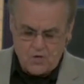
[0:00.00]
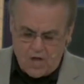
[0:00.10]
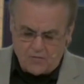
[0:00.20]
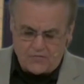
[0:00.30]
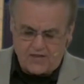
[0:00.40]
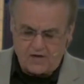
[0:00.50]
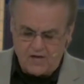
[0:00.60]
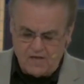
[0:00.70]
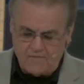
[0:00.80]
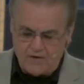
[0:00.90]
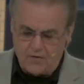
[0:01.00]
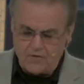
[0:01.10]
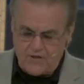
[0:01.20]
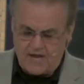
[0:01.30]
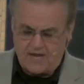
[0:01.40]
nothing living
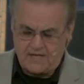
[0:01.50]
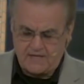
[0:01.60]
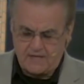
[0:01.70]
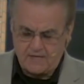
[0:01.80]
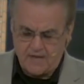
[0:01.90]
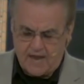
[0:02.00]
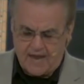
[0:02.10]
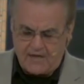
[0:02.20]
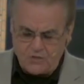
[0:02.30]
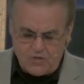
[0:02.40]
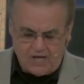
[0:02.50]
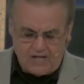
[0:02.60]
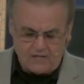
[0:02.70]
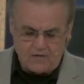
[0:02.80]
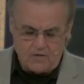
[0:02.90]
or dead,
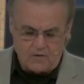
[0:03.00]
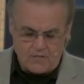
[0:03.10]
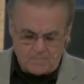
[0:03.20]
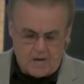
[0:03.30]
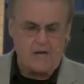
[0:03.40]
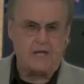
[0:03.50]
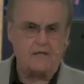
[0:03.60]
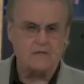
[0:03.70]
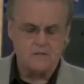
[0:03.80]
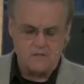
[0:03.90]
angelic or demonic,